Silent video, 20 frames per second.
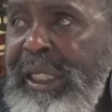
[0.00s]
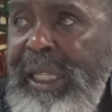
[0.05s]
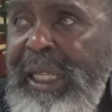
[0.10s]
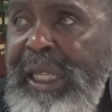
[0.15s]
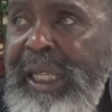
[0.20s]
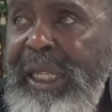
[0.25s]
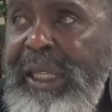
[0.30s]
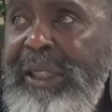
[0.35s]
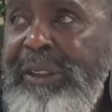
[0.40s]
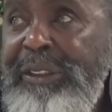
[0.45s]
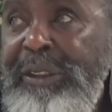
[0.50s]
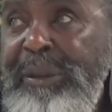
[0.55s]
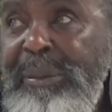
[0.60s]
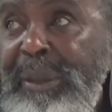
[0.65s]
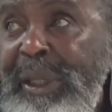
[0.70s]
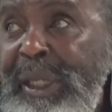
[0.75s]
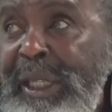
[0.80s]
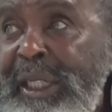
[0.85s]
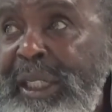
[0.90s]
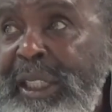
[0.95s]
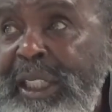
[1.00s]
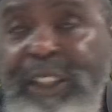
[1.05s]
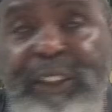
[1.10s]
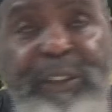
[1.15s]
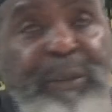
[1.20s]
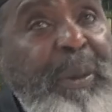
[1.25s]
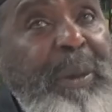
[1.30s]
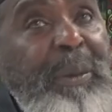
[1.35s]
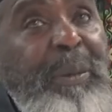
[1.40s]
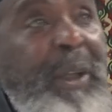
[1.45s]
I said, man, these
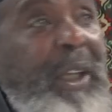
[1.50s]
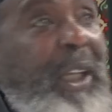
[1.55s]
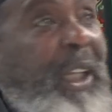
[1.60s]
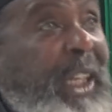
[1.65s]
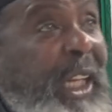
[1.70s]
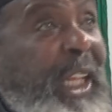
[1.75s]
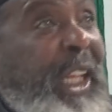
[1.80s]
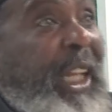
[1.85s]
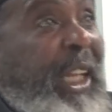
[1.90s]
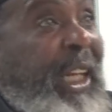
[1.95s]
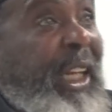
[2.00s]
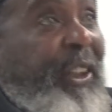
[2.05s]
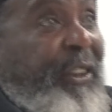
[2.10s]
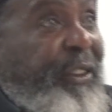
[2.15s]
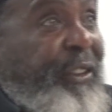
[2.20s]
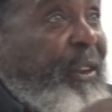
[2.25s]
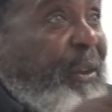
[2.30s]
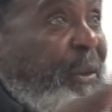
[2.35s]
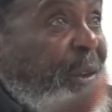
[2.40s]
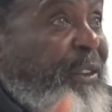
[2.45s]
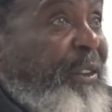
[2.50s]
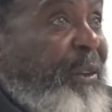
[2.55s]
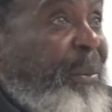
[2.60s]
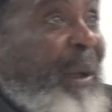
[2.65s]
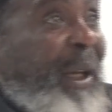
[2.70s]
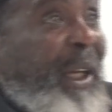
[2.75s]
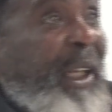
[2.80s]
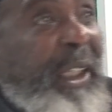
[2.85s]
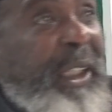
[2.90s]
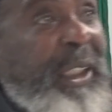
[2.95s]
people, and they're serious
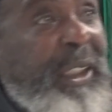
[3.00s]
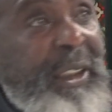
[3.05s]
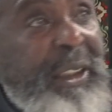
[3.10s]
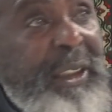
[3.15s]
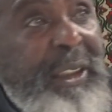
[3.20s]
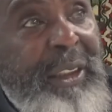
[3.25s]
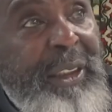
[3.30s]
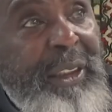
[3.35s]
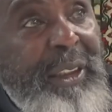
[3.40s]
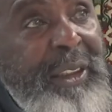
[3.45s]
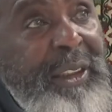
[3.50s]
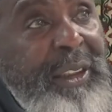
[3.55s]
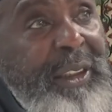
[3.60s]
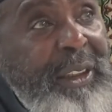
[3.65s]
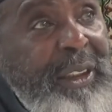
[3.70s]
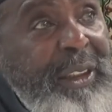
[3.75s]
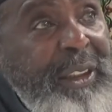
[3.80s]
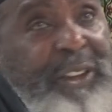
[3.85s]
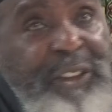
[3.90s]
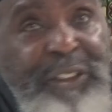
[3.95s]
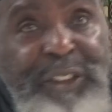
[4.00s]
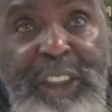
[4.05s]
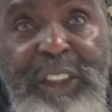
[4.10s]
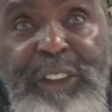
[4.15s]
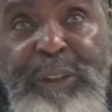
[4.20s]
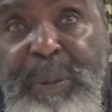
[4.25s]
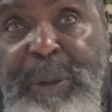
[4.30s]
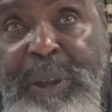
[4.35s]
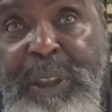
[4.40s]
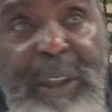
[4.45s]
about it,
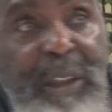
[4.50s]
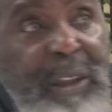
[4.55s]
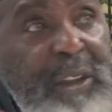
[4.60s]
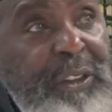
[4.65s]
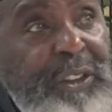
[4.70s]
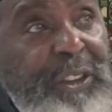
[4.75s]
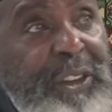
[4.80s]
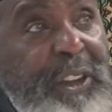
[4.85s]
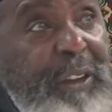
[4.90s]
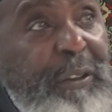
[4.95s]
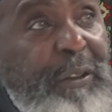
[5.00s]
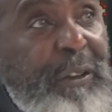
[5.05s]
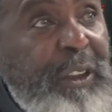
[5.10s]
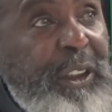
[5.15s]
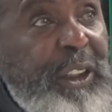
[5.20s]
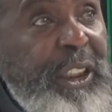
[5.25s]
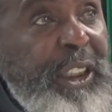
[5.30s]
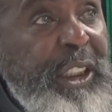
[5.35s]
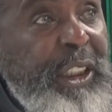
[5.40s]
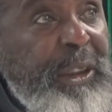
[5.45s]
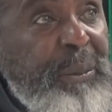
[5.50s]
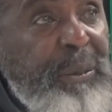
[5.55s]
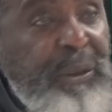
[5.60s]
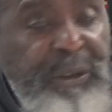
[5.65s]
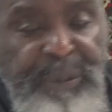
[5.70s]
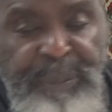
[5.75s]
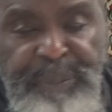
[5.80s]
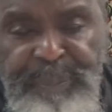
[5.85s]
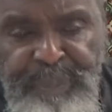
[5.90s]
just because of different teams.